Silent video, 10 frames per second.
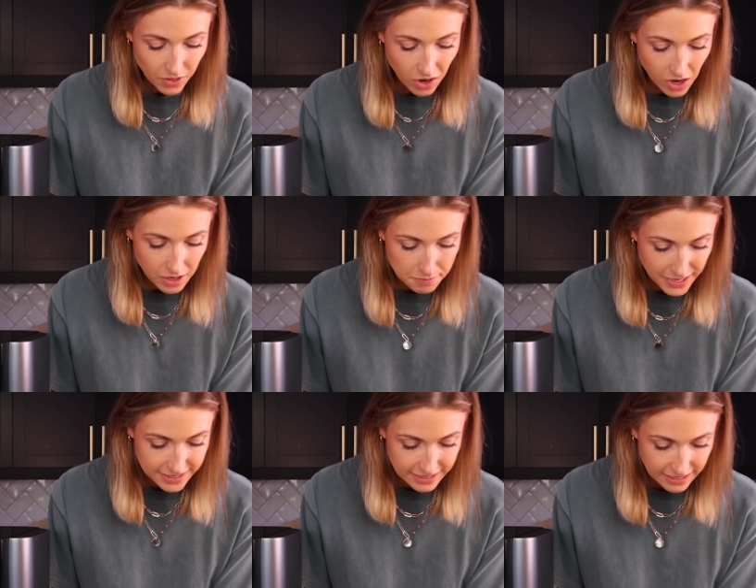the hard
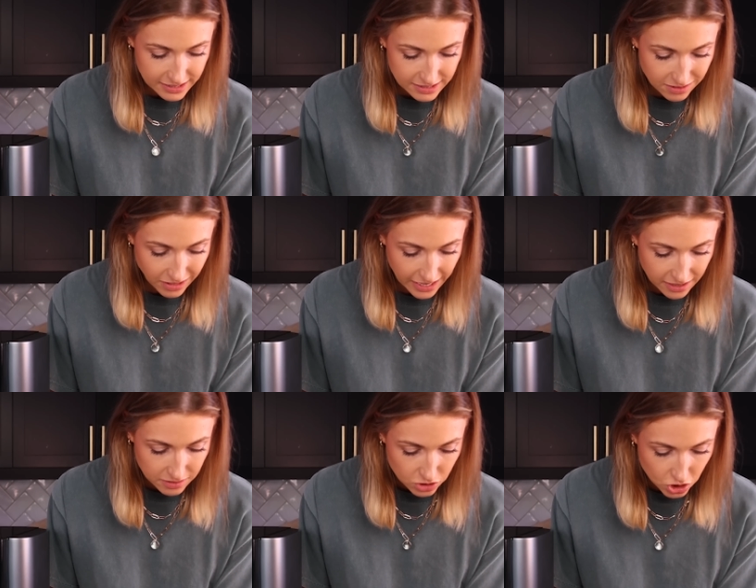mix-ins, so
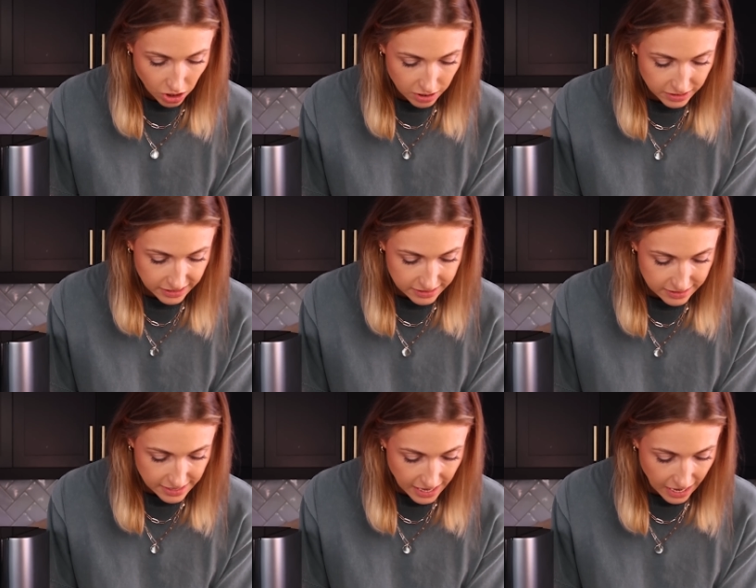like chocolates,
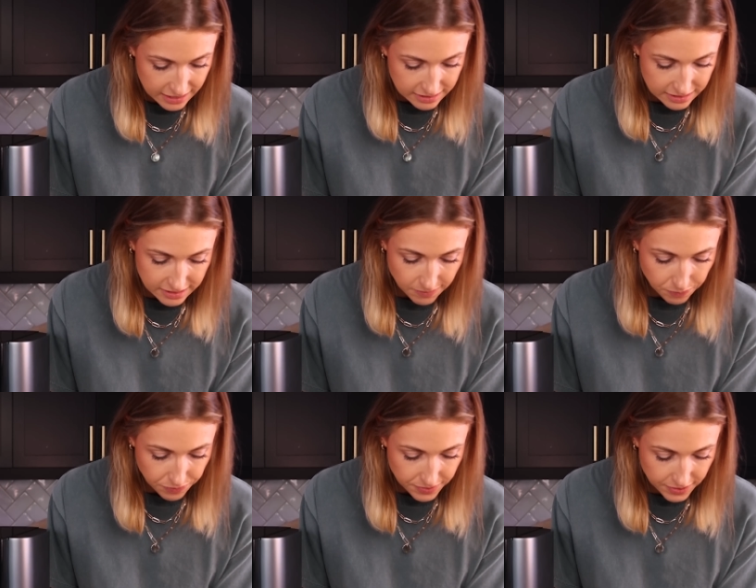nuts,
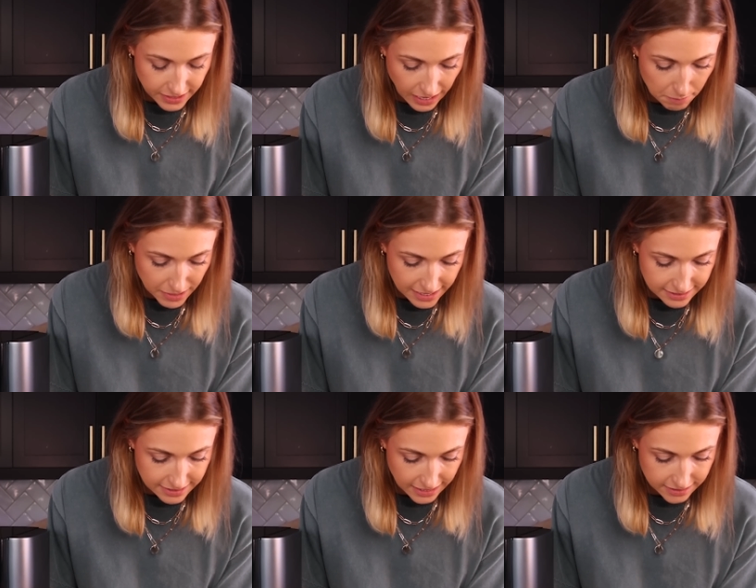
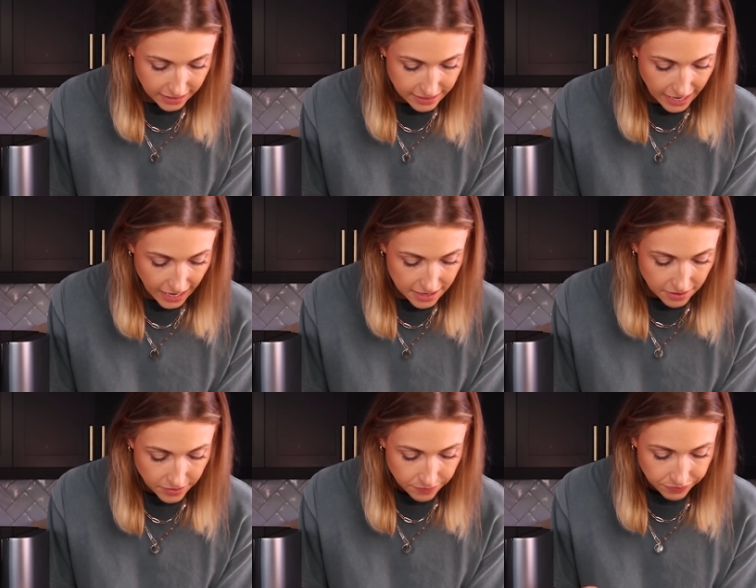gummies, things like that,
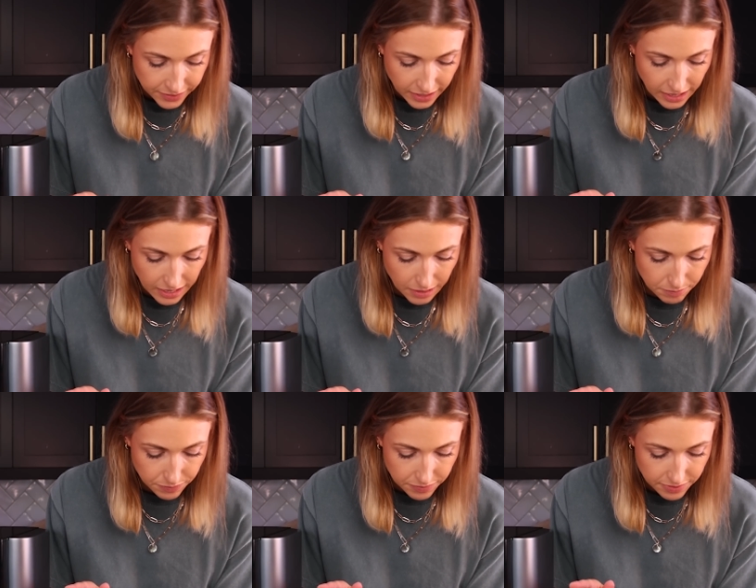
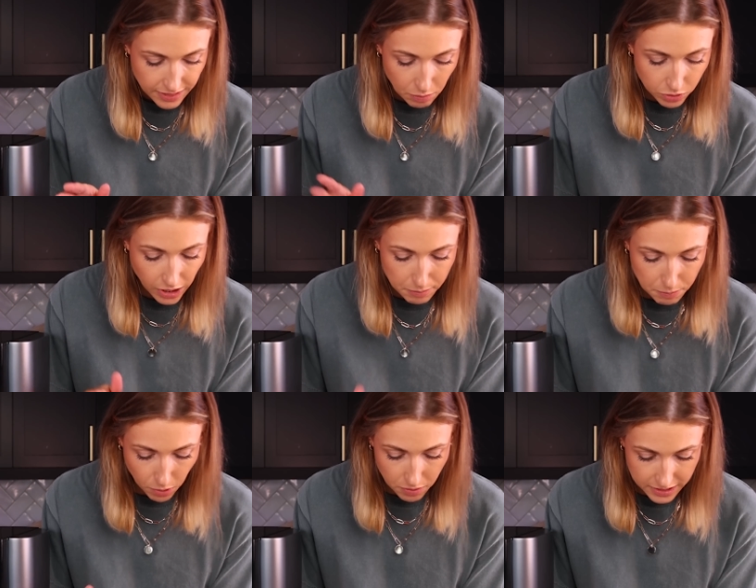they will not be
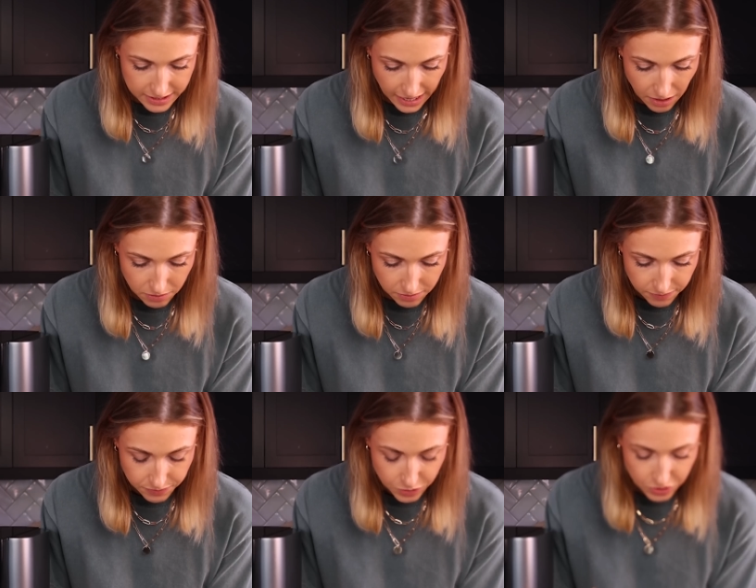broken down.
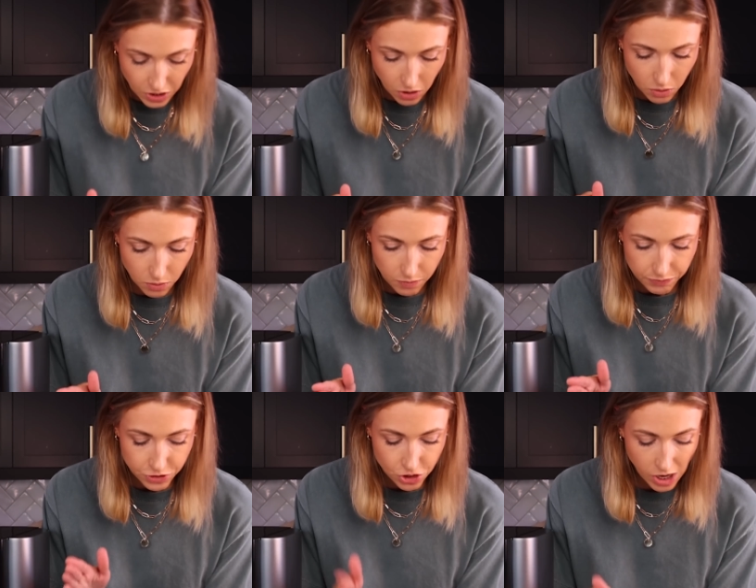So
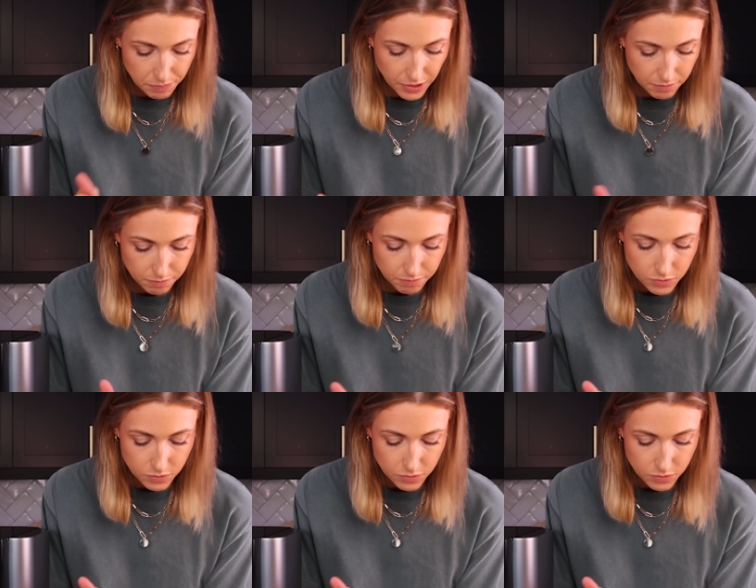chop them